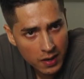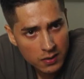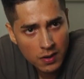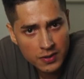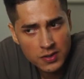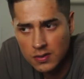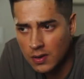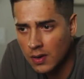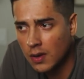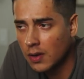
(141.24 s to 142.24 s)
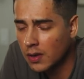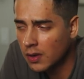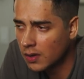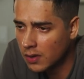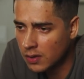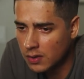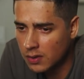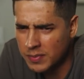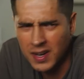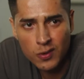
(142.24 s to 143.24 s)
Okay, I
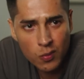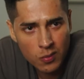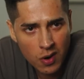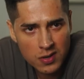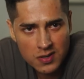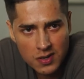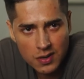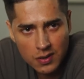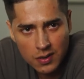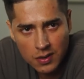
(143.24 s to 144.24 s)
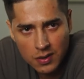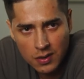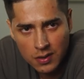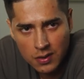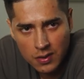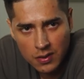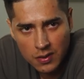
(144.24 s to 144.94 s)
mean everyone watches it. I want no.